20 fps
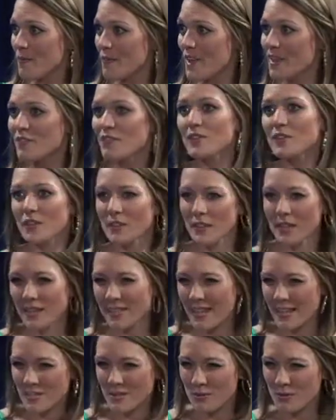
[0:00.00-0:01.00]
I feel like
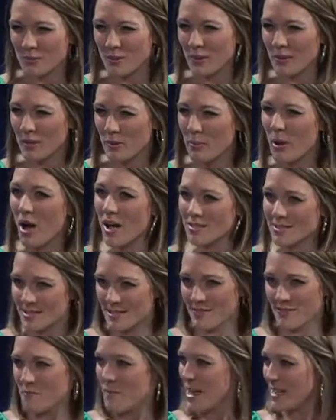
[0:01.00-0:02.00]
that's a really
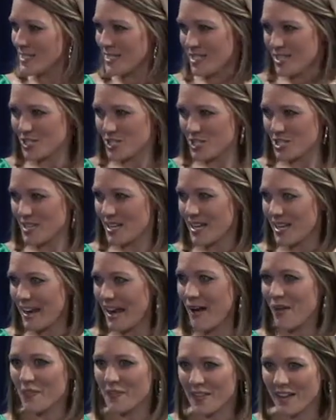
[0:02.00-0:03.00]
positive message to get
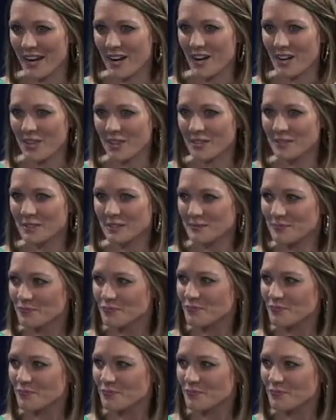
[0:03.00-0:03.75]
out there. Yeah.